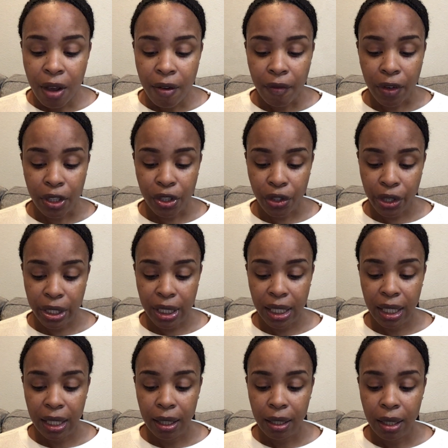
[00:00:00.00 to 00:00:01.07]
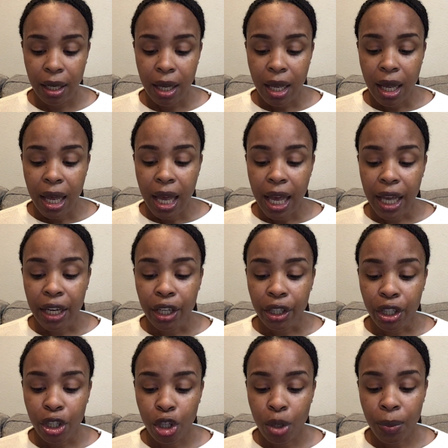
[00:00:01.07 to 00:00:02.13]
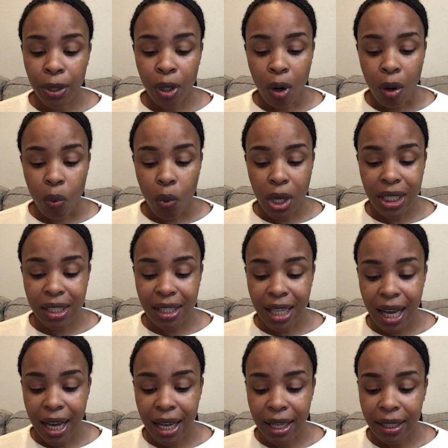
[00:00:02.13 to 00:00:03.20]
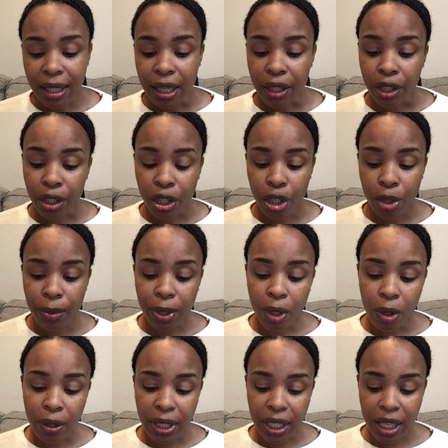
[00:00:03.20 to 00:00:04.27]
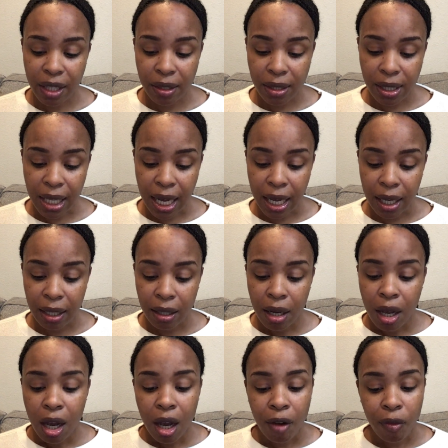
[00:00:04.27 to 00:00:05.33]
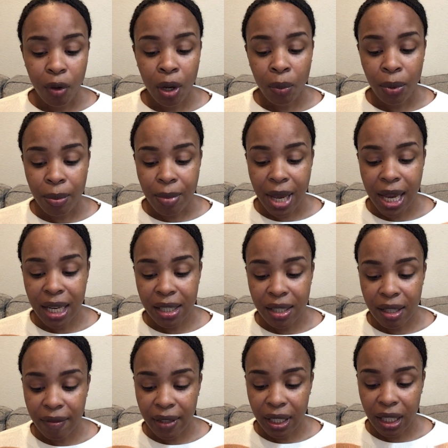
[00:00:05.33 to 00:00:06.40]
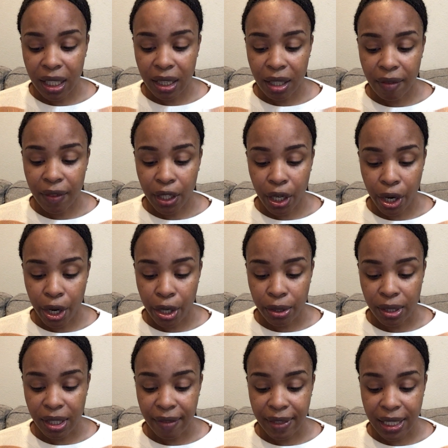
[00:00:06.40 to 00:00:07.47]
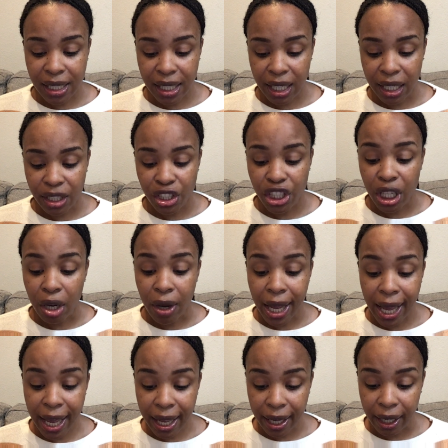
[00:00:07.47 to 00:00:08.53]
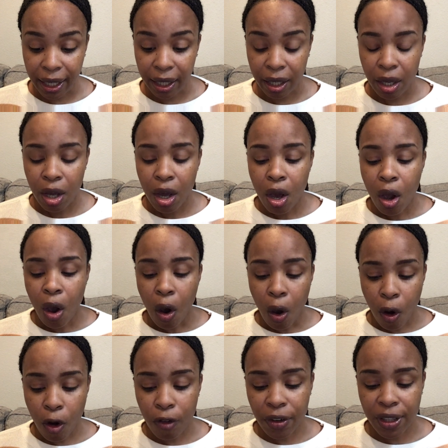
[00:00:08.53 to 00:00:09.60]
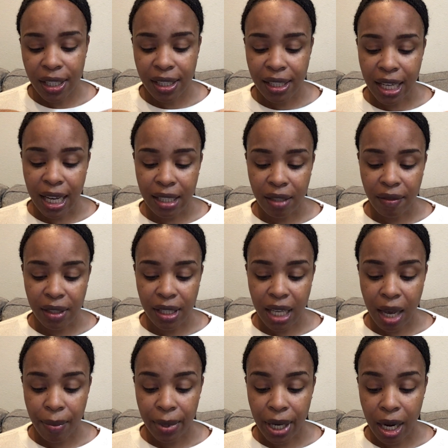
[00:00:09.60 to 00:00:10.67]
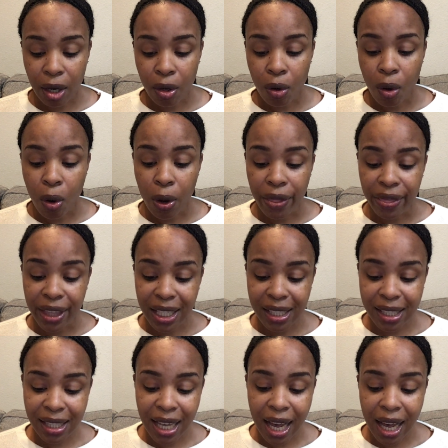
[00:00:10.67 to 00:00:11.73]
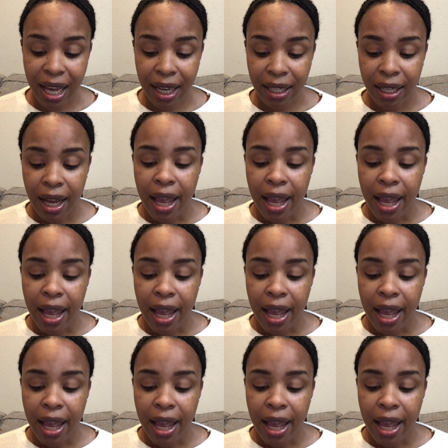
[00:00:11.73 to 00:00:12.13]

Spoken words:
Verse 13, And a cubit on one side and a cubit on the other side of what remains of the length of the curtains of the tent shall hang over the sides of the tabernacle on this side